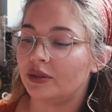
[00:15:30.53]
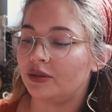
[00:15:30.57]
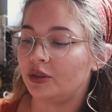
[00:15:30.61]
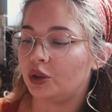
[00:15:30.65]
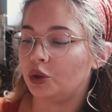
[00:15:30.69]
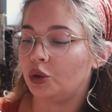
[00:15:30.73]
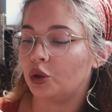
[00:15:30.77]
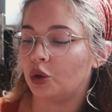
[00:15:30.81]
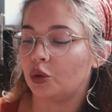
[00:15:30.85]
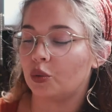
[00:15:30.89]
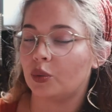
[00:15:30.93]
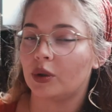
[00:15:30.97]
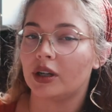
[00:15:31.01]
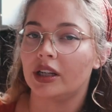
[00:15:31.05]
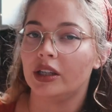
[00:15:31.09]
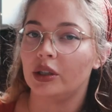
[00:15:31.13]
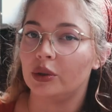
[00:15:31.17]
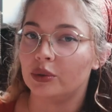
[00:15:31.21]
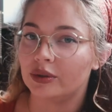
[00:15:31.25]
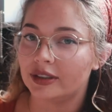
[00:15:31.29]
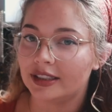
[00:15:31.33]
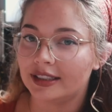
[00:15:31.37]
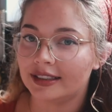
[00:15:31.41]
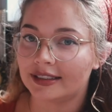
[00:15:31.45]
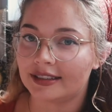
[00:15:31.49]
if you don't want to
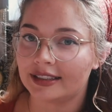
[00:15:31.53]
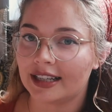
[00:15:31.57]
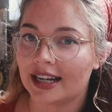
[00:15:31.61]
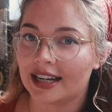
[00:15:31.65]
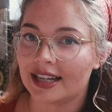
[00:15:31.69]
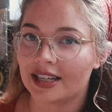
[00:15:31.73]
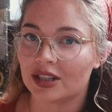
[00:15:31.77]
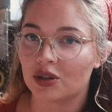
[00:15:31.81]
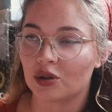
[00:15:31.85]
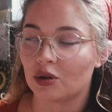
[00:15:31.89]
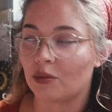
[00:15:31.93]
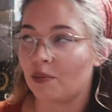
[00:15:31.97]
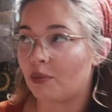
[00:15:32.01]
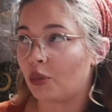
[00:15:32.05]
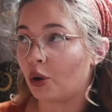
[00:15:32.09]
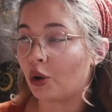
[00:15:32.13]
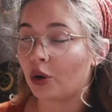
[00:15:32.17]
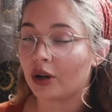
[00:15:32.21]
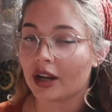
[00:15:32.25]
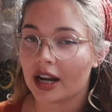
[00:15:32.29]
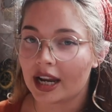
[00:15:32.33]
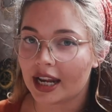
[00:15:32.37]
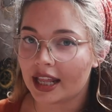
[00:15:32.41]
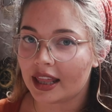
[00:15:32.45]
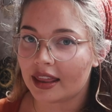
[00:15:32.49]
use incense or
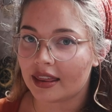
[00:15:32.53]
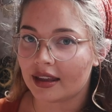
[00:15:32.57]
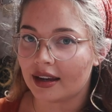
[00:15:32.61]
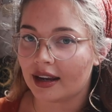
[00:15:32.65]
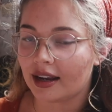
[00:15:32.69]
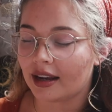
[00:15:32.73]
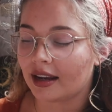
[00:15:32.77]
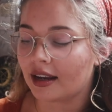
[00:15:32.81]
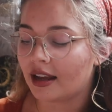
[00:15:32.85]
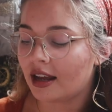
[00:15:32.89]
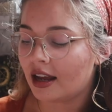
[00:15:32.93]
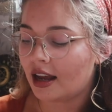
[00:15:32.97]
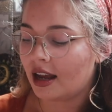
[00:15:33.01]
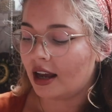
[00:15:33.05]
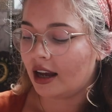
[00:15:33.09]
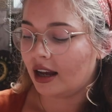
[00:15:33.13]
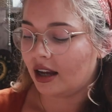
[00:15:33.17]
burn anything,